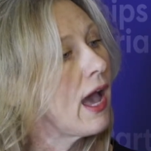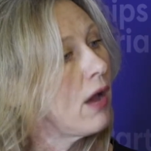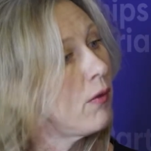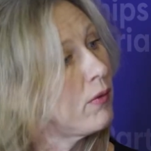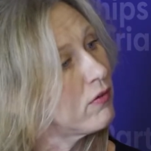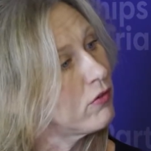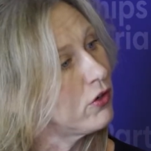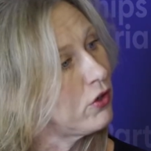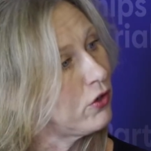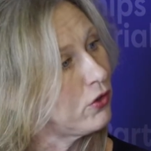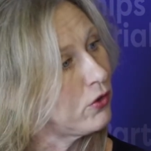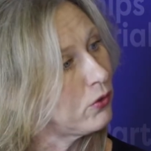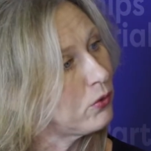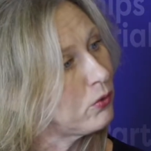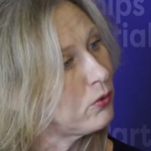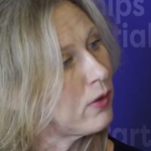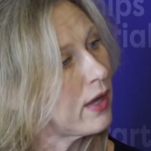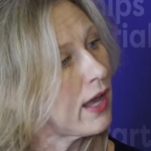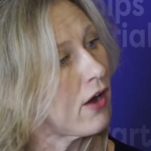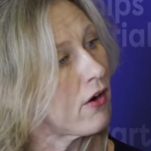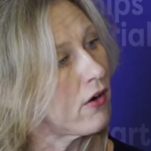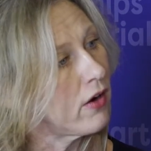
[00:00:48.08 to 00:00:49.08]
And we have a new
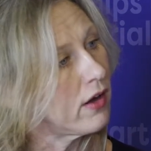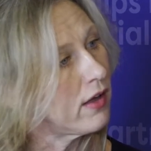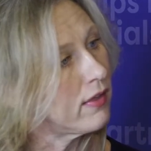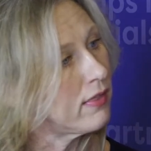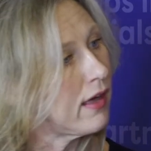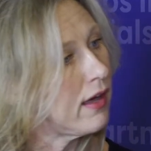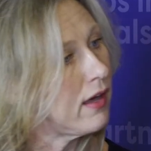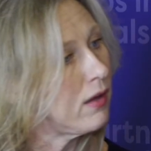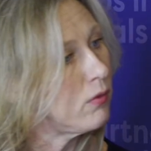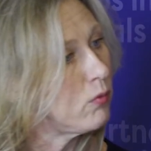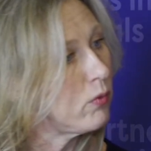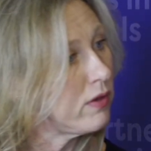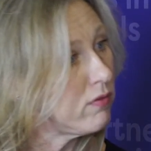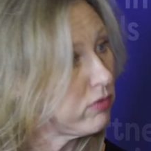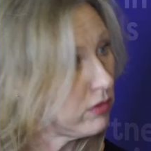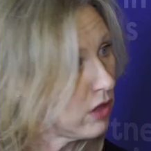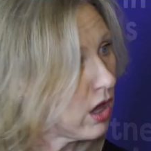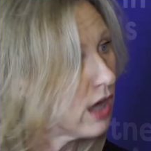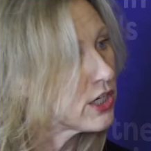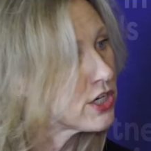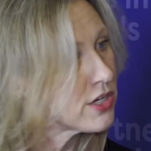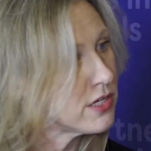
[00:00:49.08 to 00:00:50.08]
area that we've
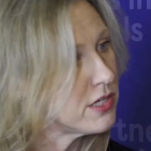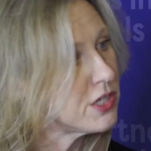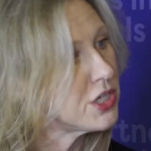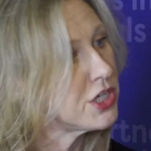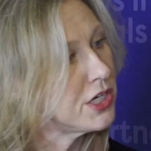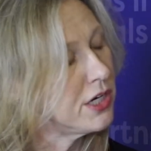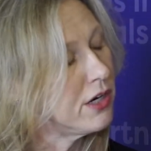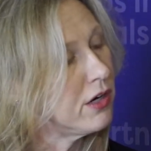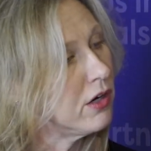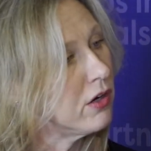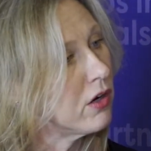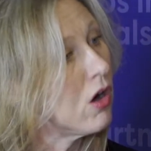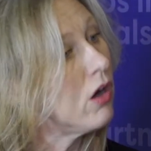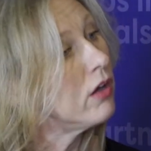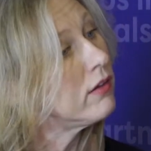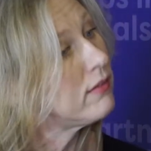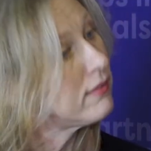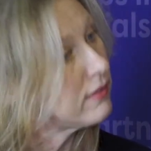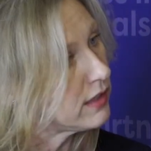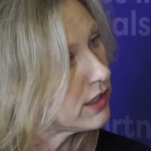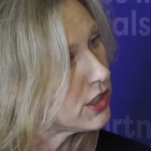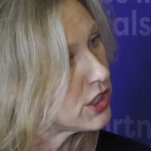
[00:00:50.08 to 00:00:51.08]
launched this year called
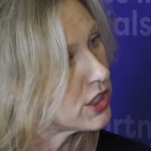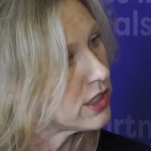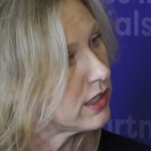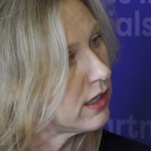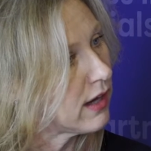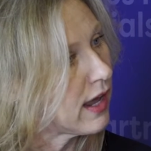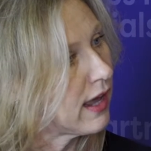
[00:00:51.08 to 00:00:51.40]
Diligent.